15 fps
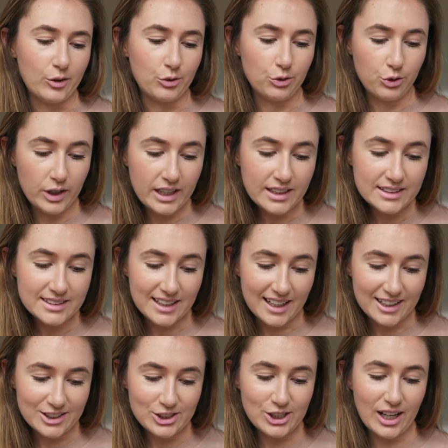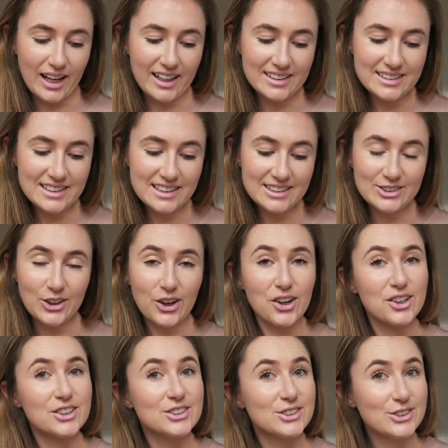Retouch
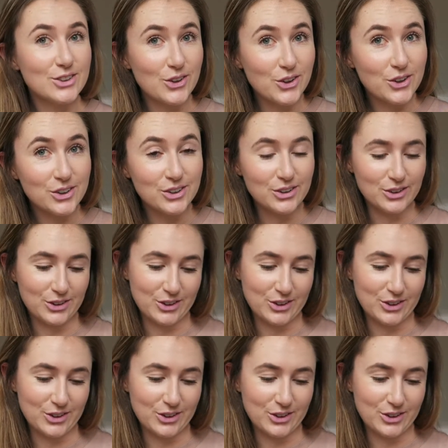Anti-Dark Circle